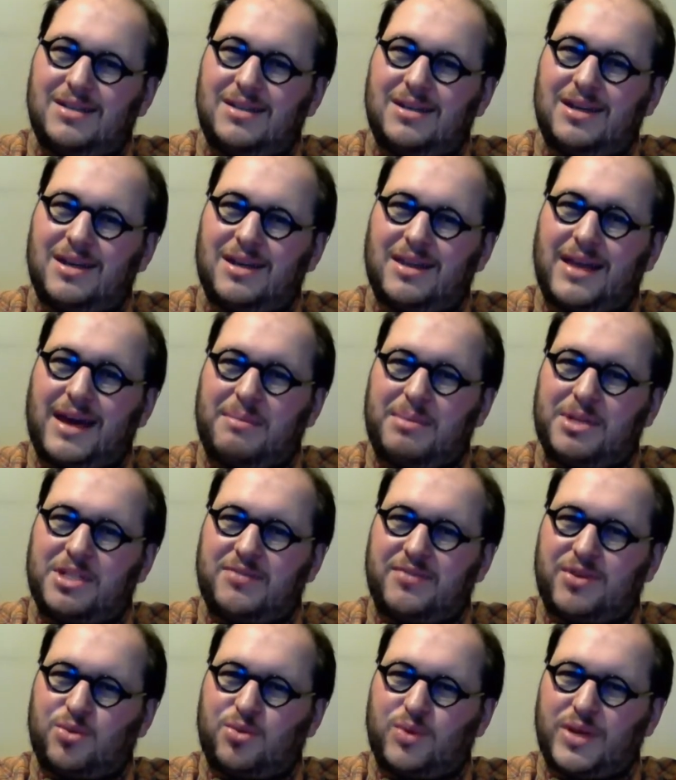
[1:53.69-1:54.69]

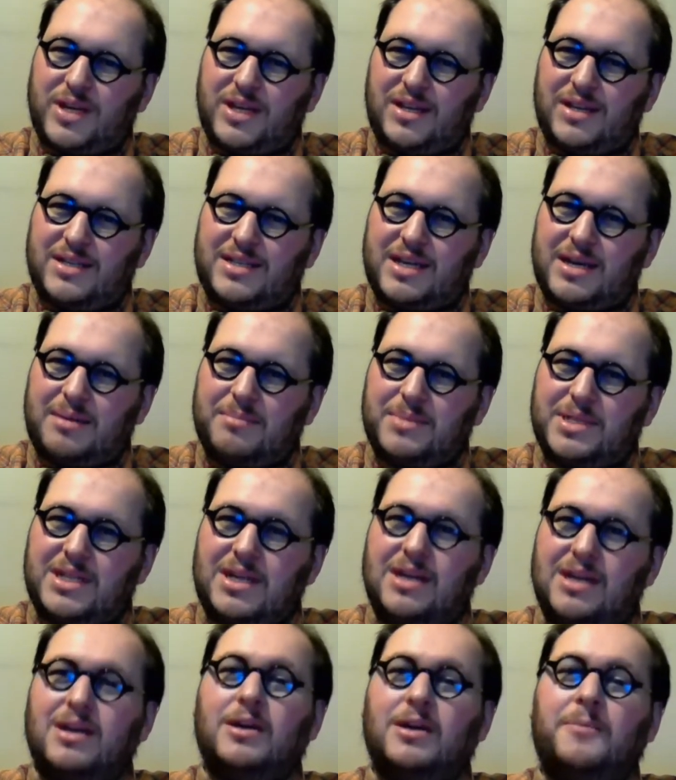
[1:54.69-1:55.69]
a real attempt
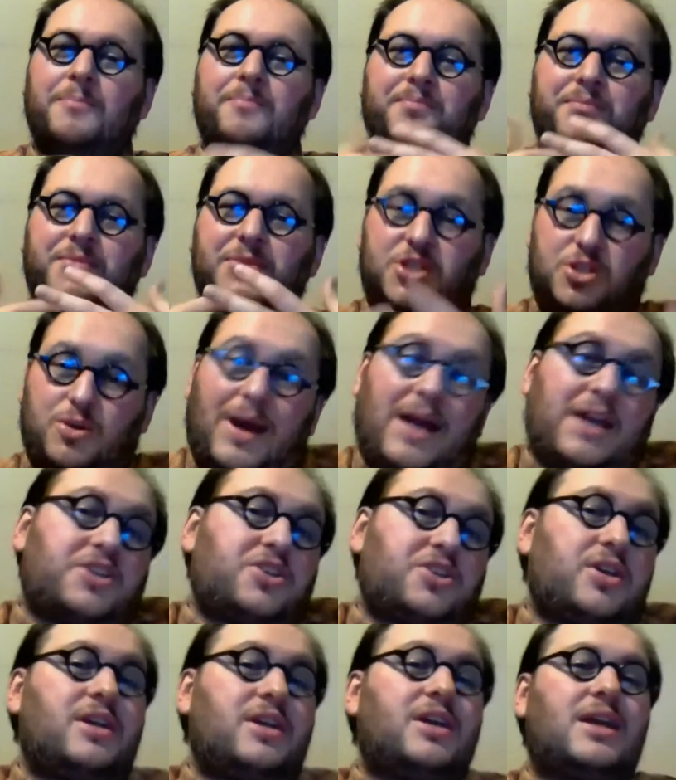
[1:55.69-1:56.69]
to
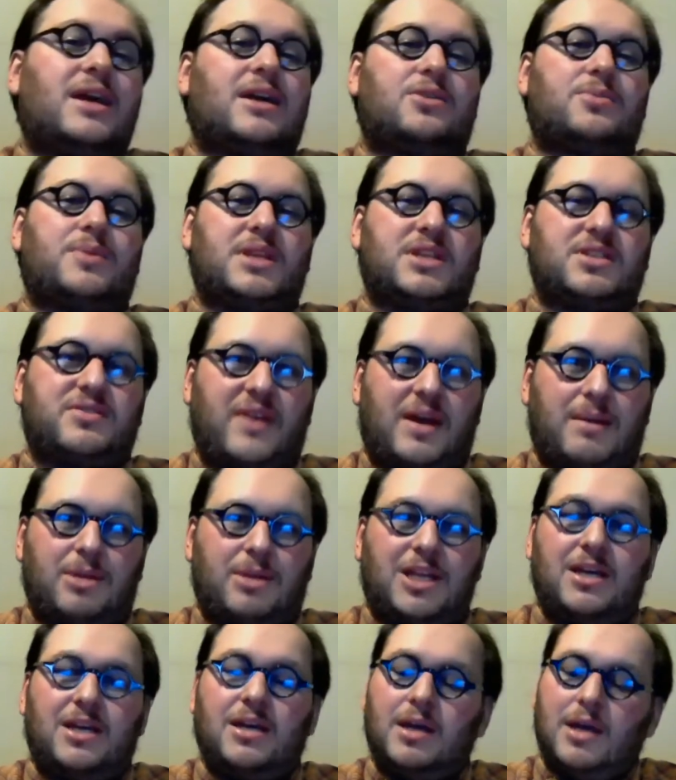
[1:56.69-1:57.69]
actually connect with his
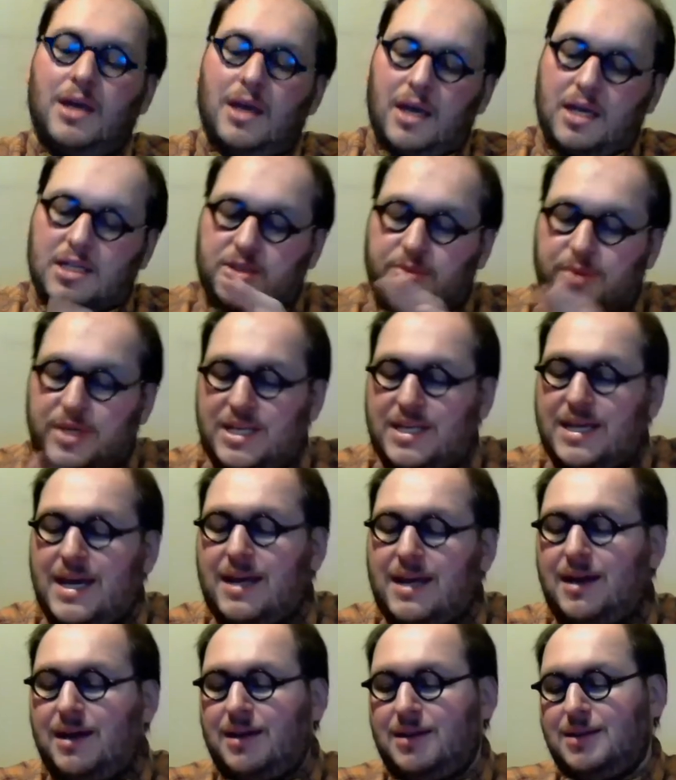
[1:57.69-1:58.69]
family. And so we
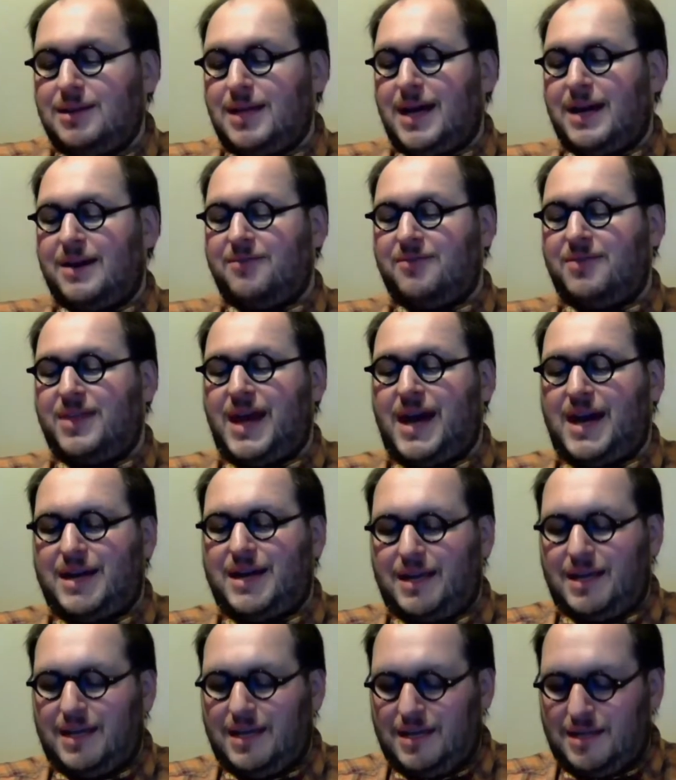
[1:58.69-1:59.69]
get a lot of
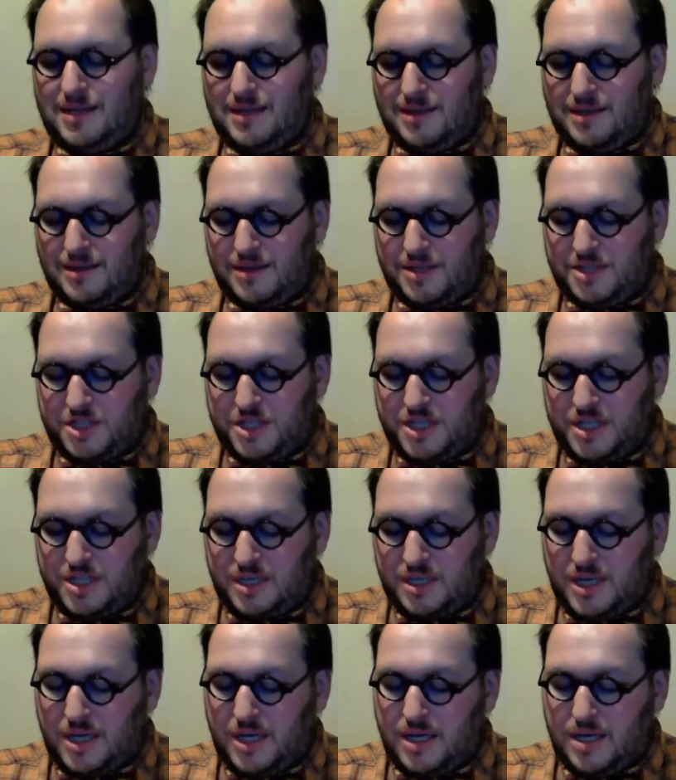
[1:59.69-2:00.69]
that in
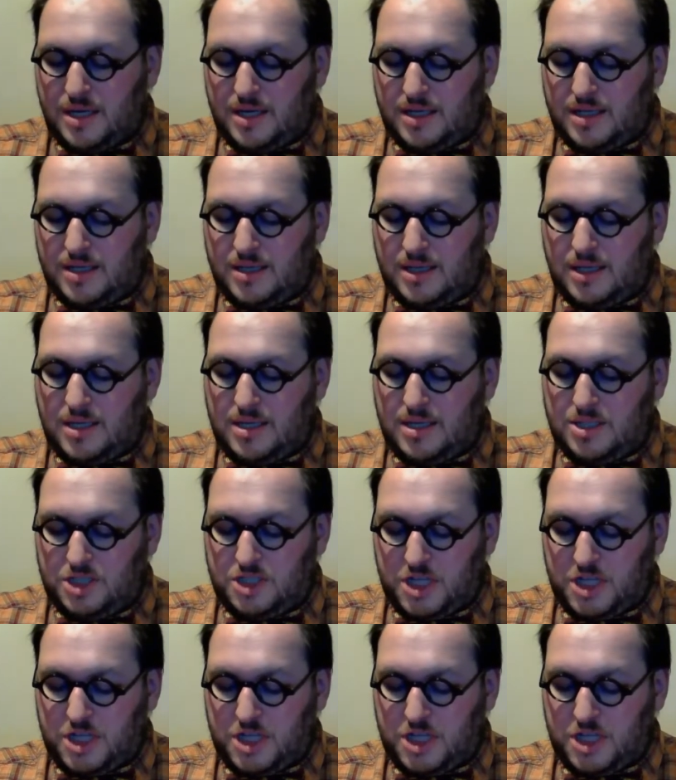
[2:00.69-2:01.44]
in